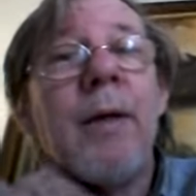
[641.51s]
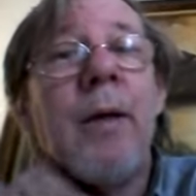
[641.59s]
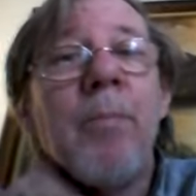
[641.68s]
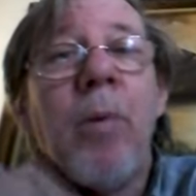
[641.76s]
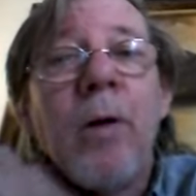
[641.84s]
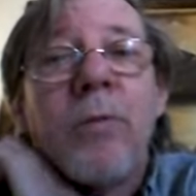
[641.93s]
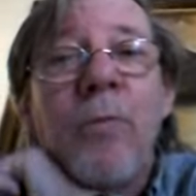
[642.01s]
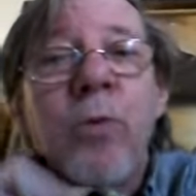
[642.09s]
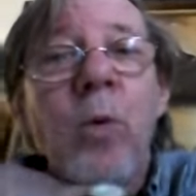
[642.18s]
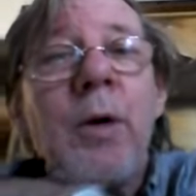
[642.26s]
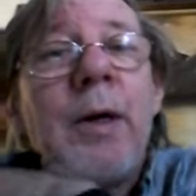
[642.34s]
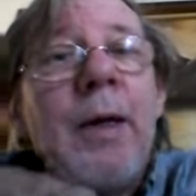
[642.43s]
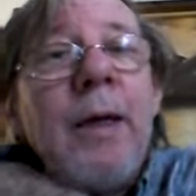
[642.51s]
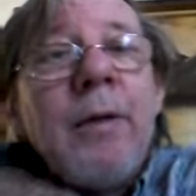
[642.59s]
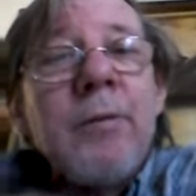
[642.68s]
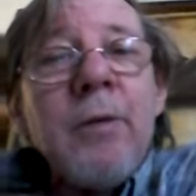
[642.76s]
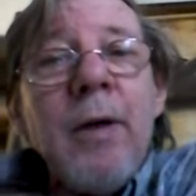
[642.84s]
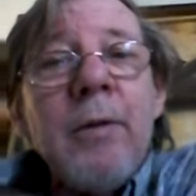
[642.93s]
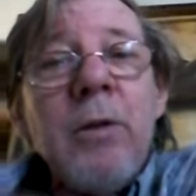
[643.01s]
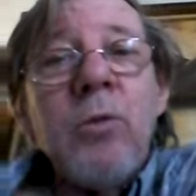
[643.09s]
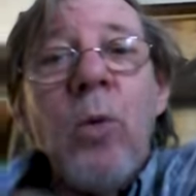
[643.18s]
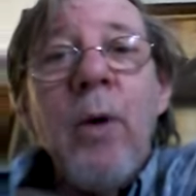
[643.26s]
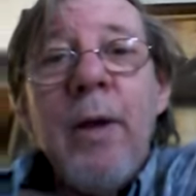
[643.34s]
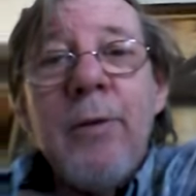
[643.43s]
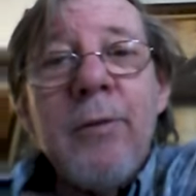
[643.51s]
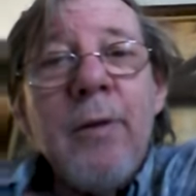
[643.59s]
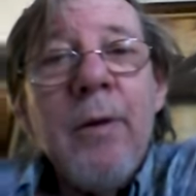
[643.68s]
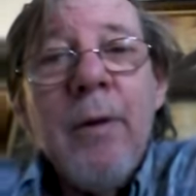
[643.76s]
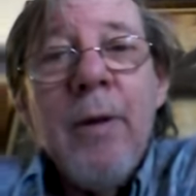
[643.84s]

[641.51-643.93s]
in parts of Florida, it's uh, notorious